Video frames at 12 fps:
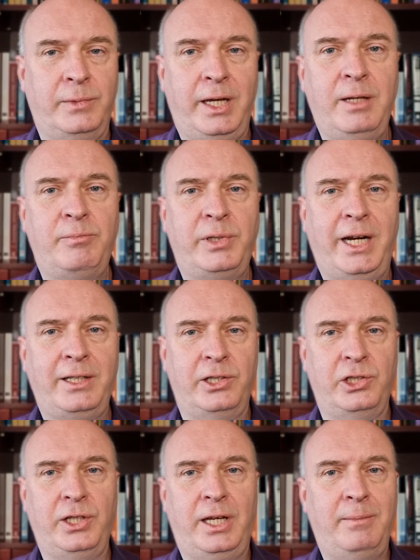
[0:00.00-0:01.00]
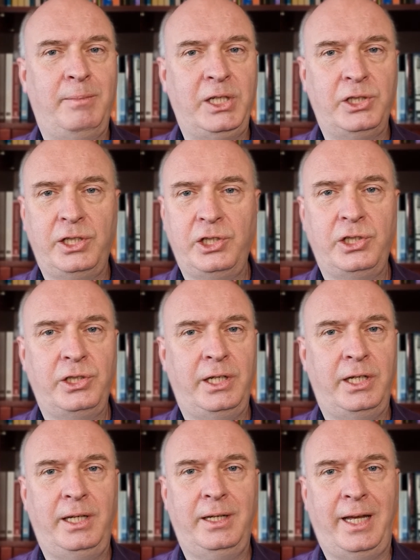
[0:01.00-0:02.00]
in practice, in business,
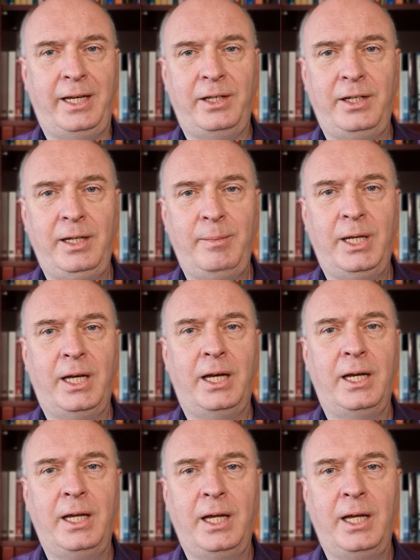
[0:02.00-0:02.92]
in academia,